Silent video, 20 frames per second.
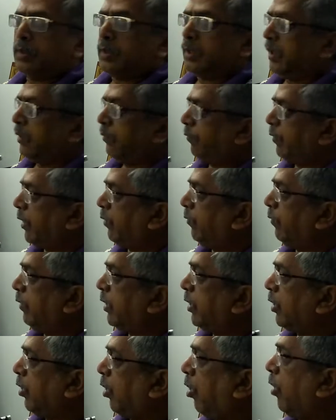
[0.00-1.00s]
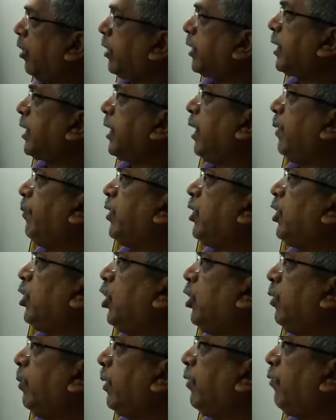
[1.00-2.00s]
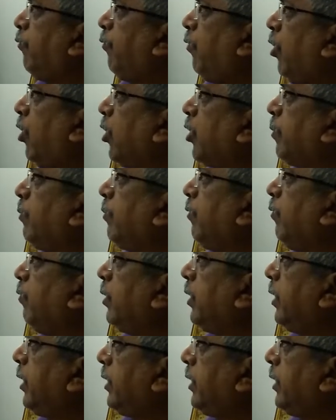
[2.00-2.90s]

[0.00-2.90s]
Even when God came in human form,